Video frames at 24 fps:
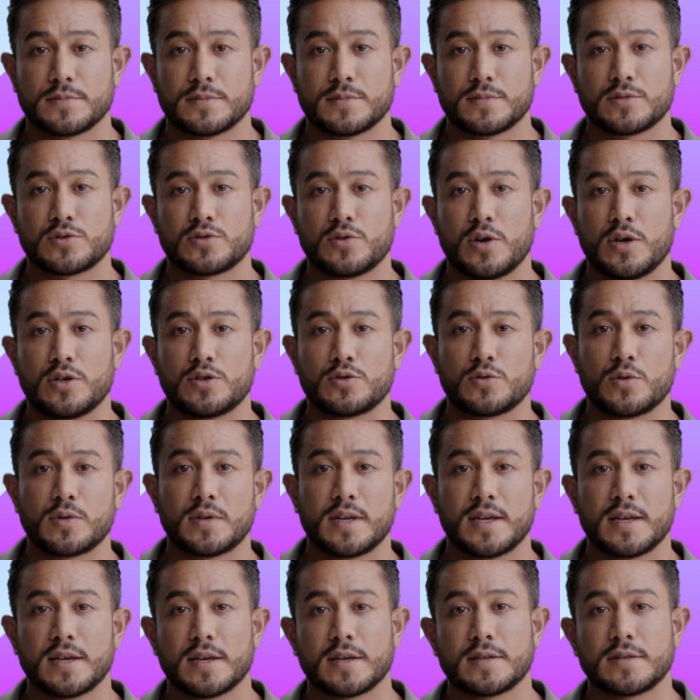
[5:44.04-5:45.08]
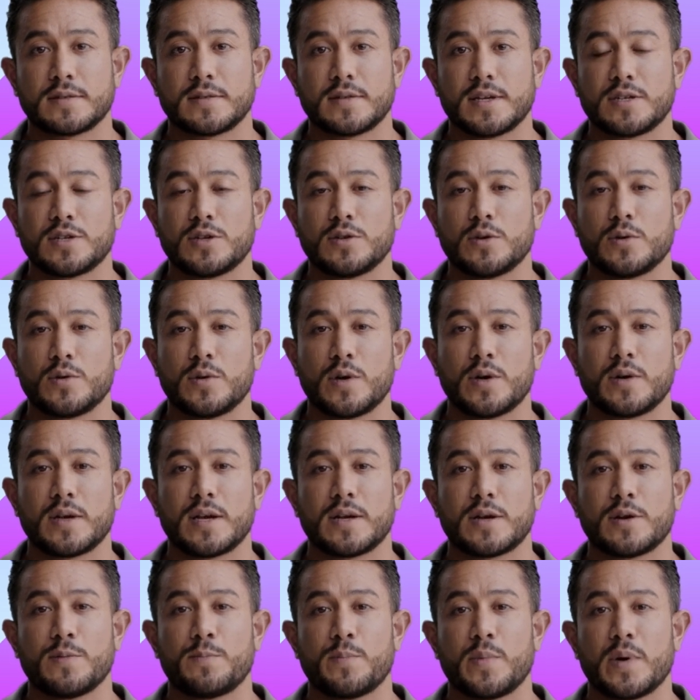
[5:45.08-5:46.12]
Structurally, digital
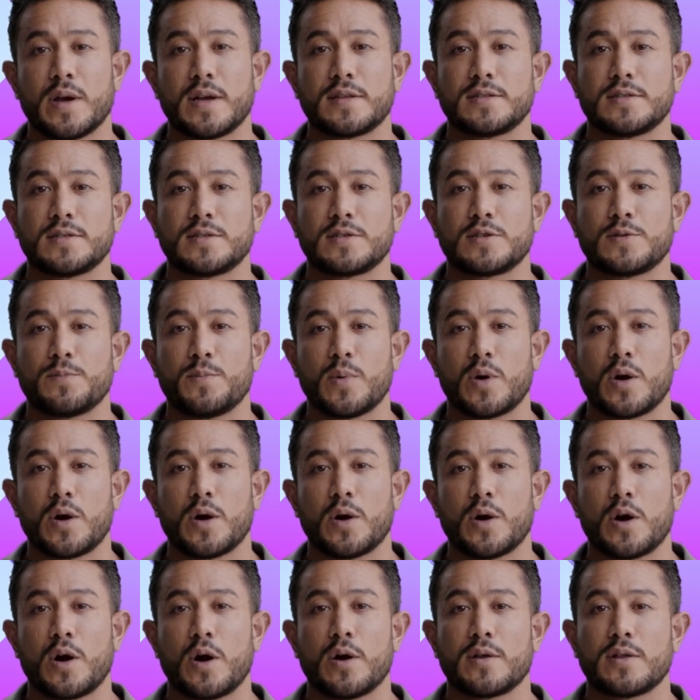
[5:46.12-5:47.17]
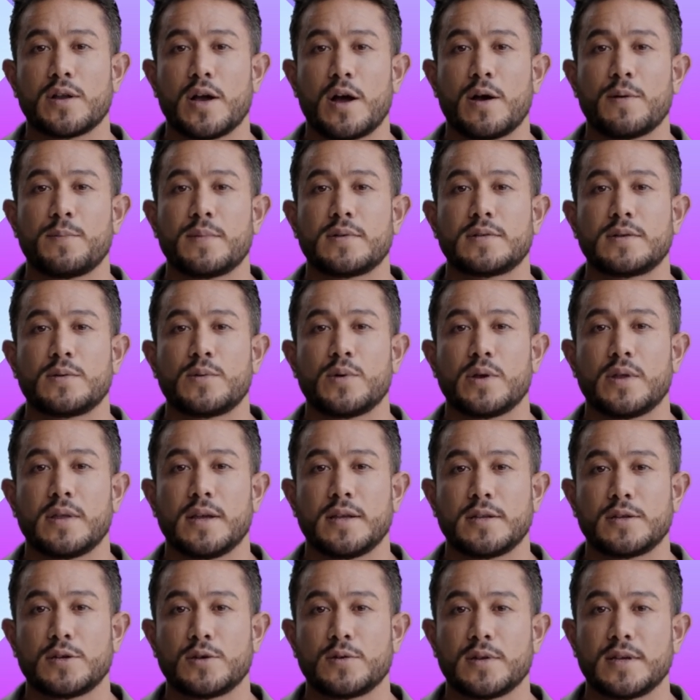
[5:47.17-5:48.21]
learning comprises small, autonomous
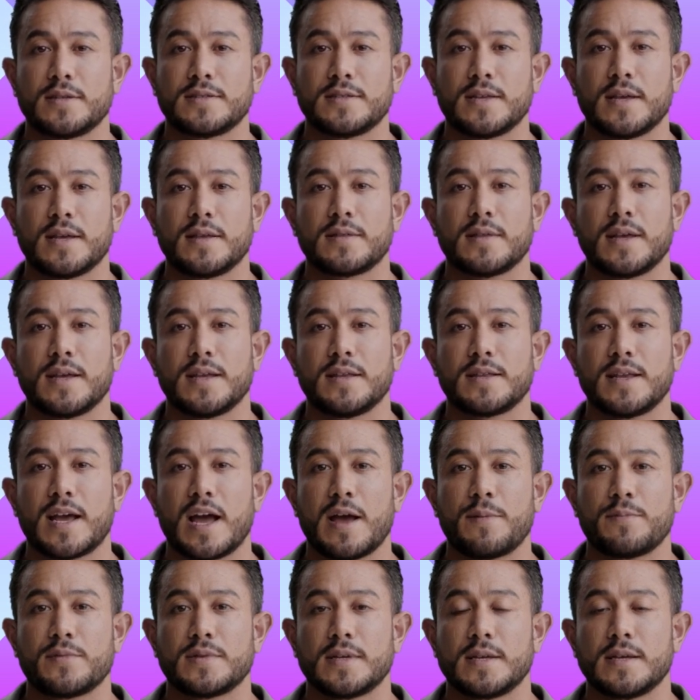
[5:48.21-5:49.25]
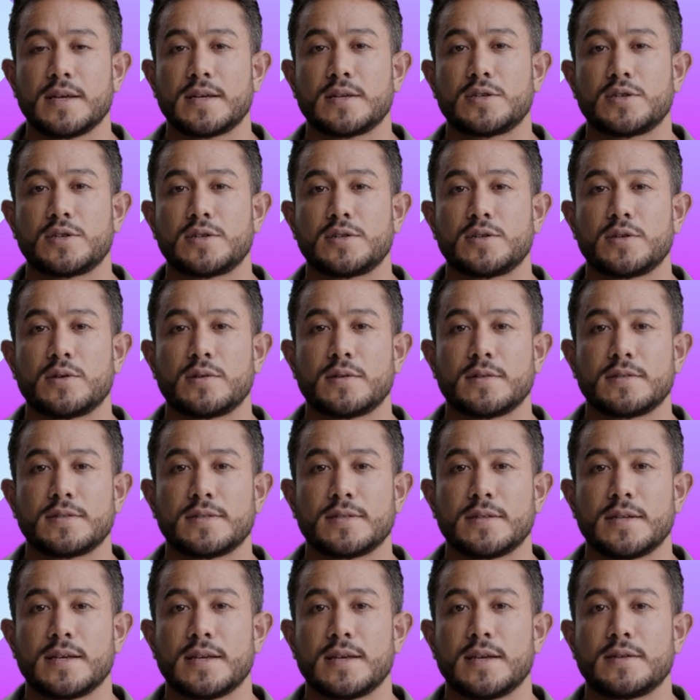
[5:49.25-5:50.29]
learning units that adapt to each student's
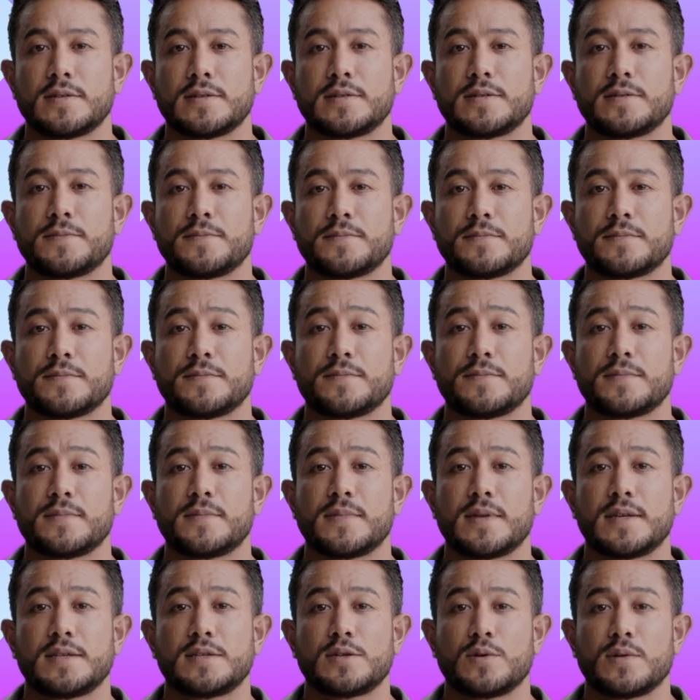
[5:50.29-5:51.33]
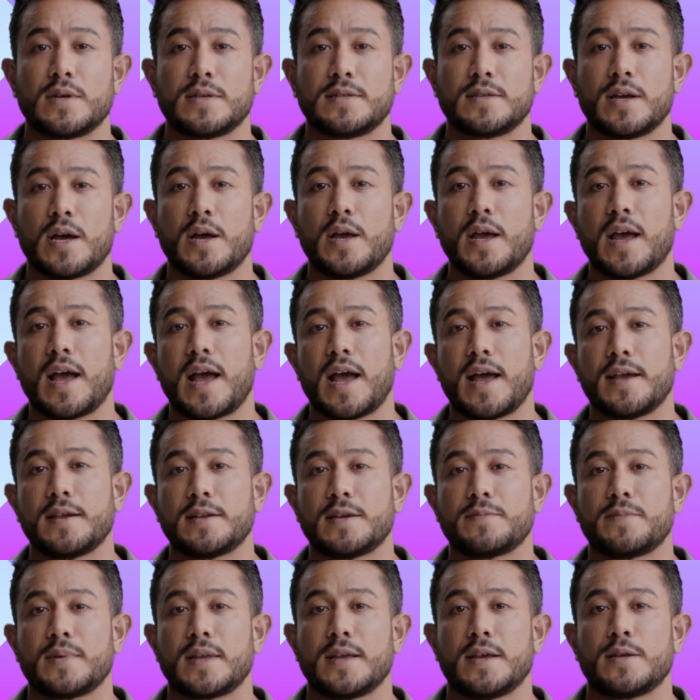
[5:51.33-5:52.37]
needs. These units are
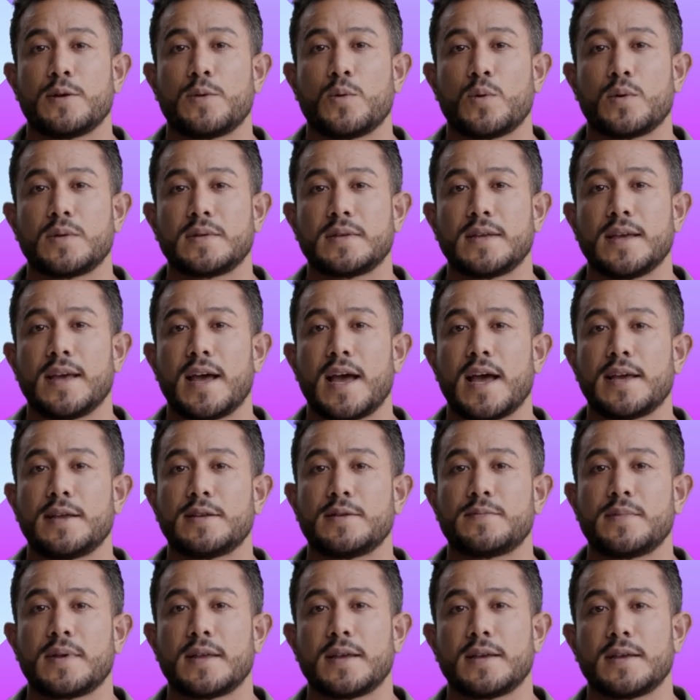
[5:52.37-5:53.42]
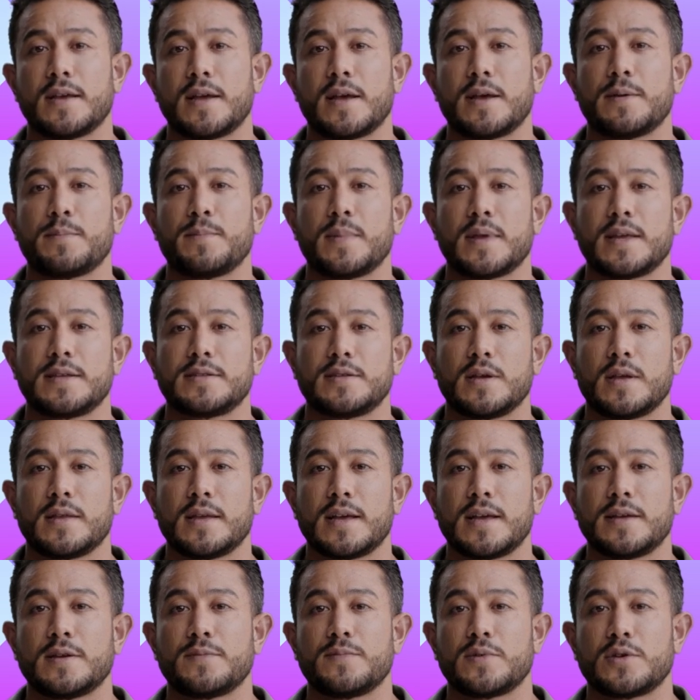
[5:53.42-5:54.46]
activated or deactivated based on
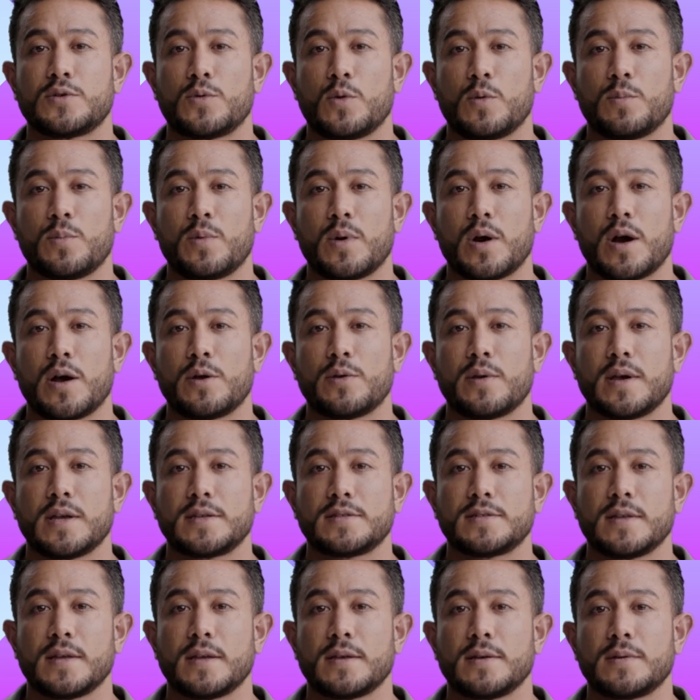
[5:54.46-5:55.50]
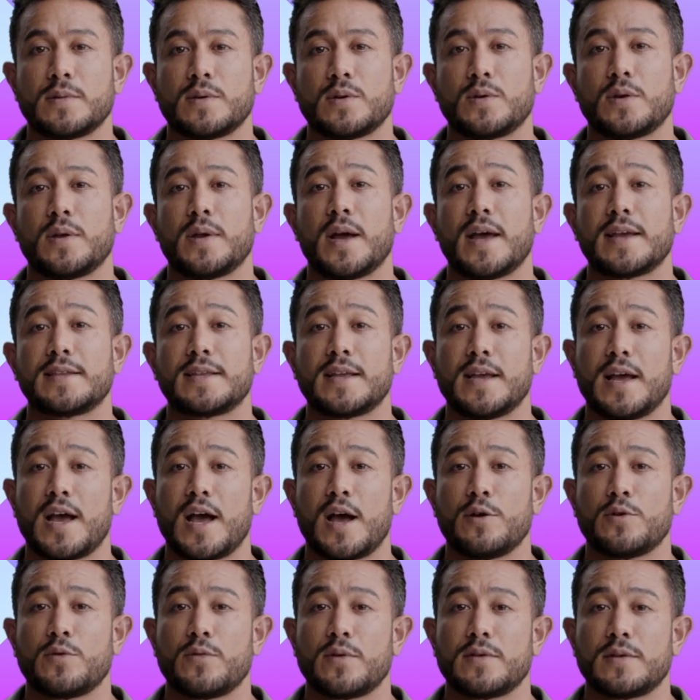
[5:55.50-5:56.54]
individual progress, utilizing
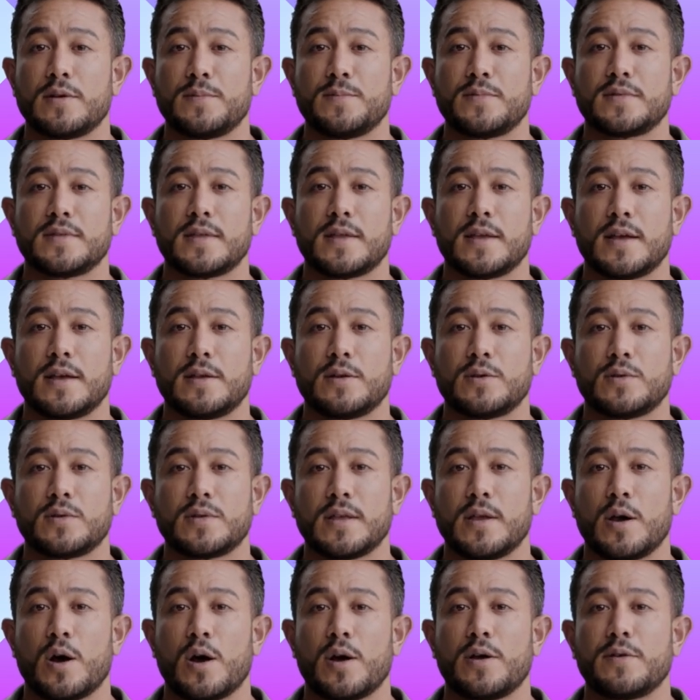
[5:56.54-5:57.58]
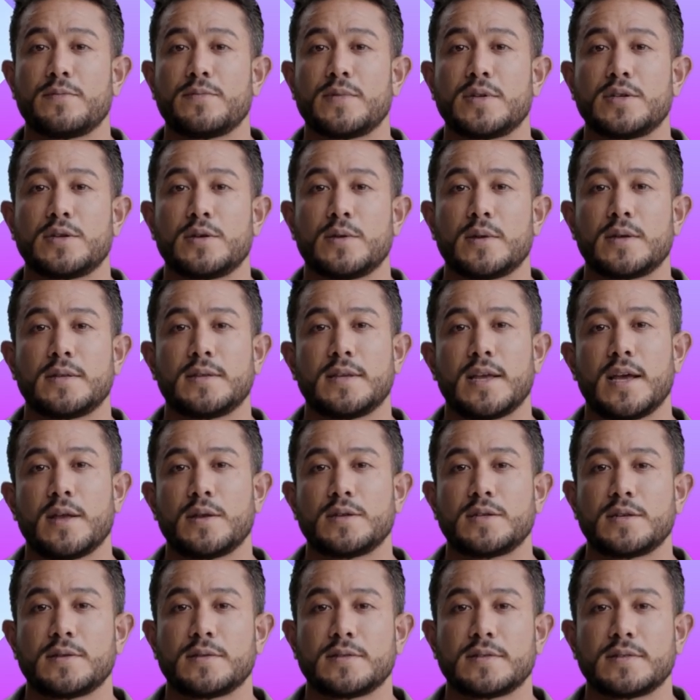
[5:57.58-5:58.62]
algorithms, including artificial
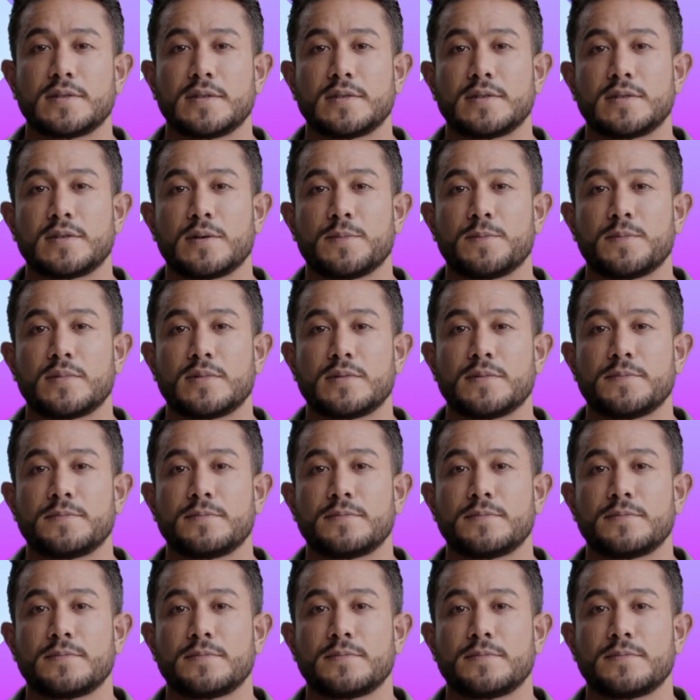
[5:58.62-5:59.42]
intelligence systems.